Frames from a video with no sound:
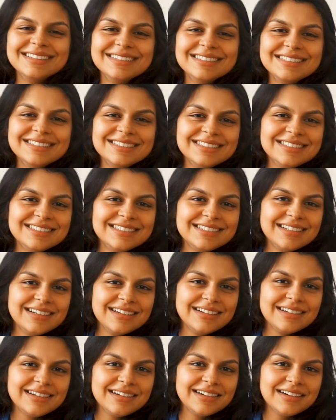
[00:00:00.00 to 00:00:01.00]

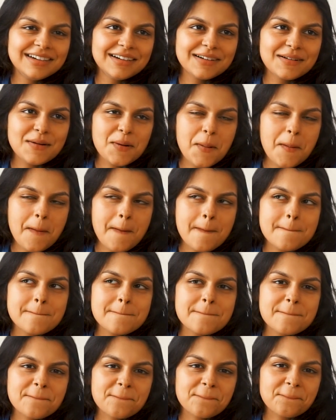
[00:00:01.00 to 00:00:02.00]

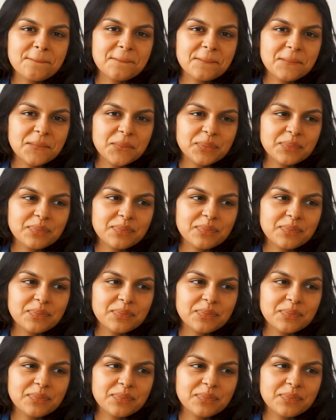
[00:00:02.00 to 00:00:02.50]
The person shown says nothing.